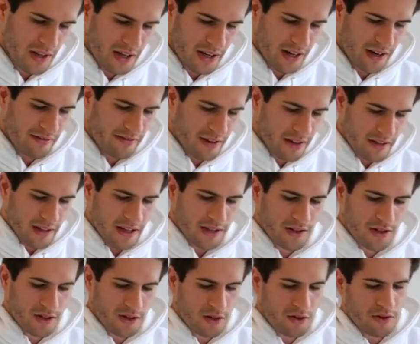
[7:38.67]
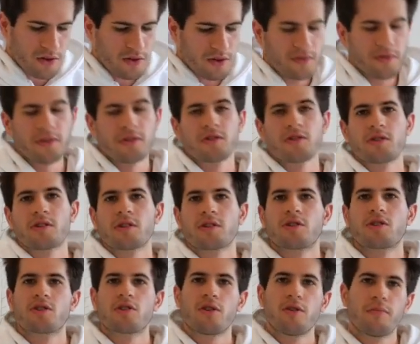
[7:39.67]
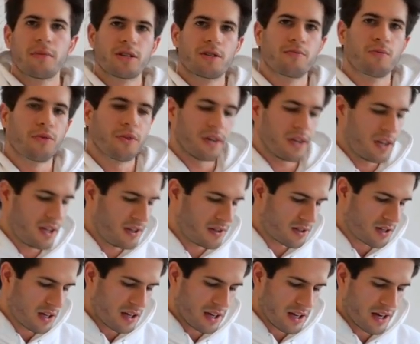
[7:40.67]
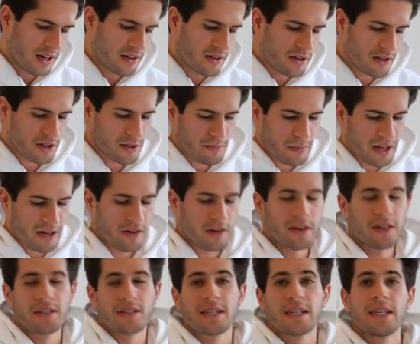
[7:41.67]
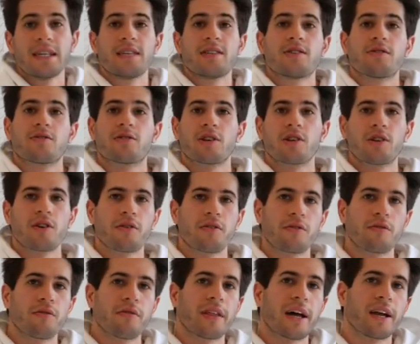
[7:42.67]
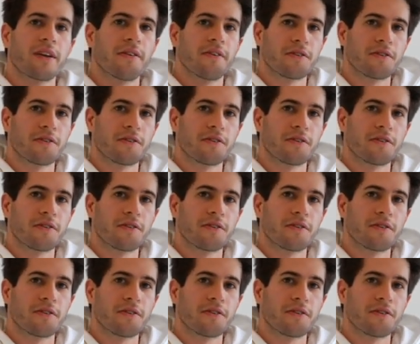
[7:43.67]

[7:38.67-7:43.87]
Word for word: And I find that so useful. It just looks so much more neat, and it looks better and is easier to go through than